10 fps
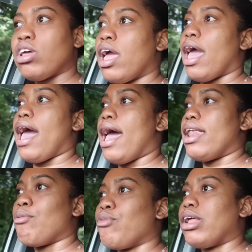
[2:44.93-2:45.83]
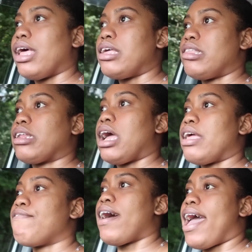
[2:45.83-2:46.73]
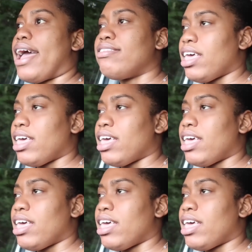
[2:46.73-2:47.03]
and I'm realizing that if I had